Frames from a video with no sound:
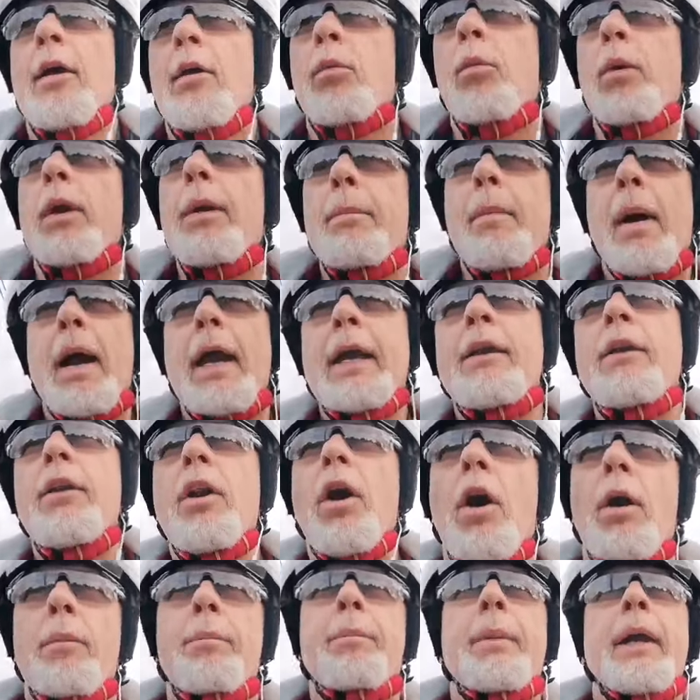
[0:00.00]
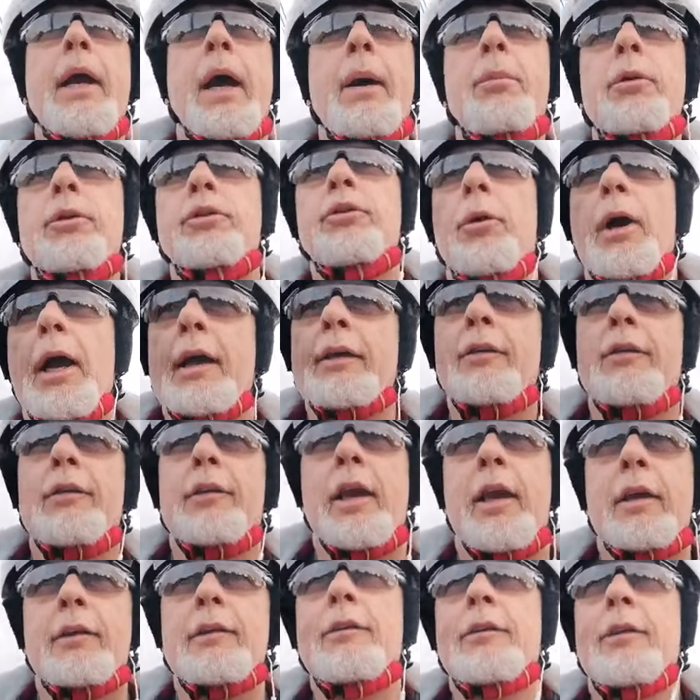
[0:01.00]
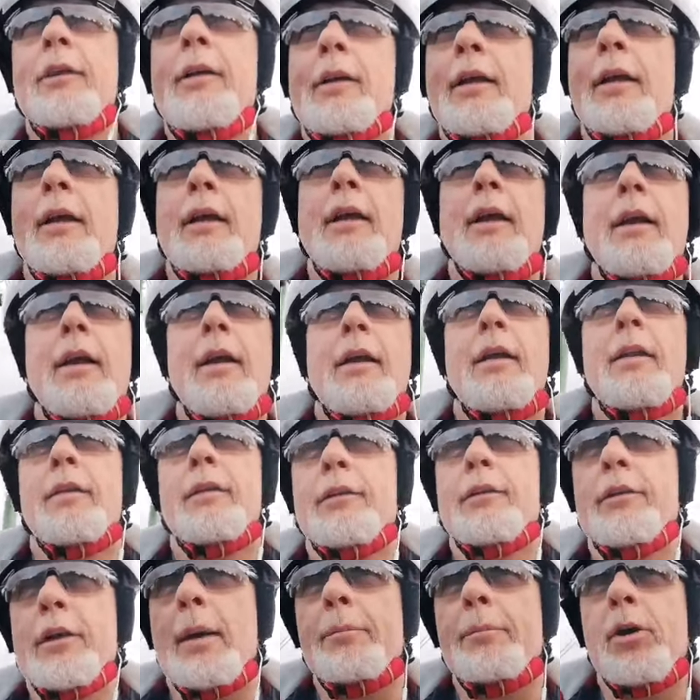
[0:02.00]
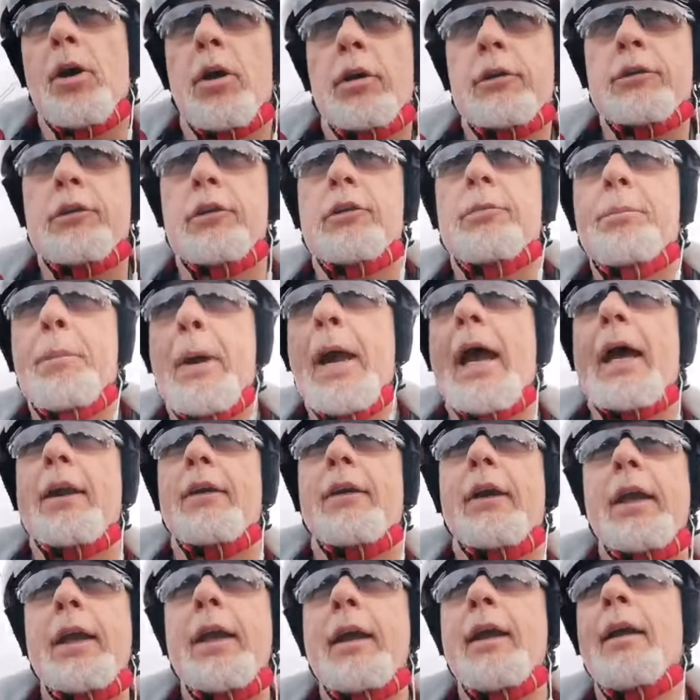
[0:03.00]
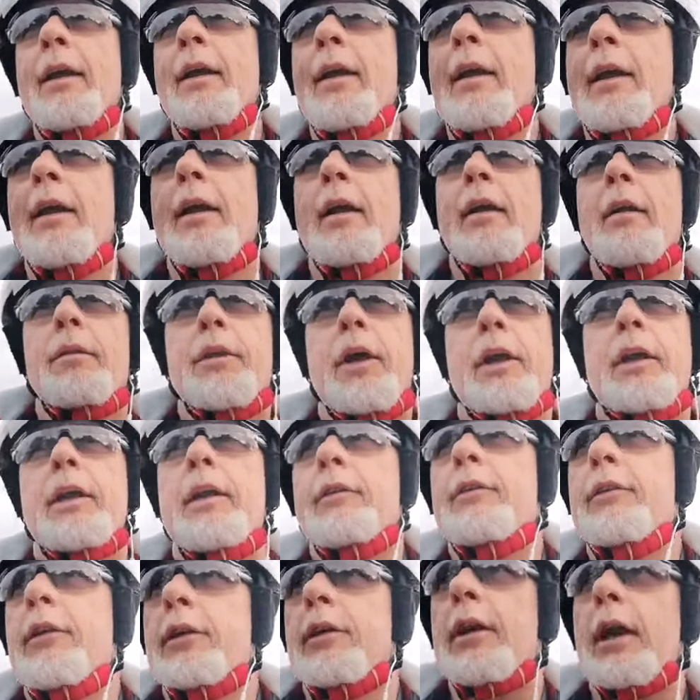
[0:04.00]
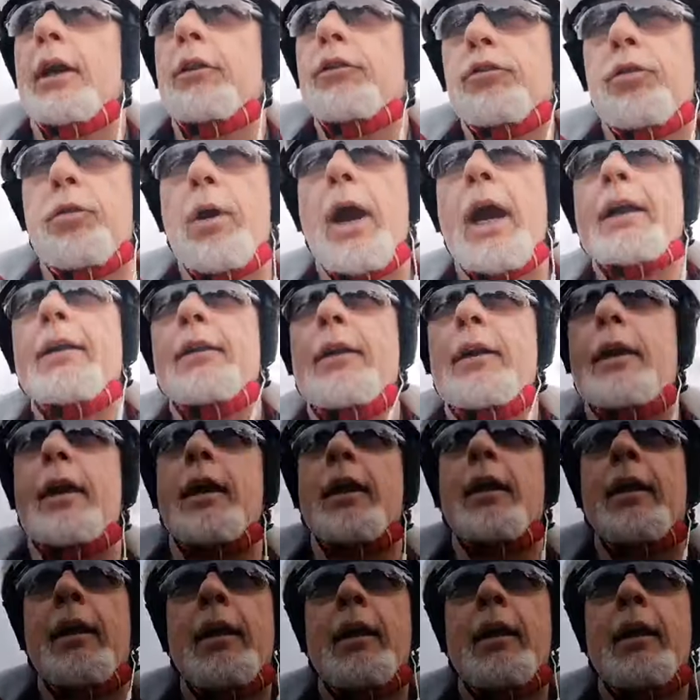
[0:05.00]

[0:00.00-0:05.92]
we may not be able to access the subconscious patterning that is attracting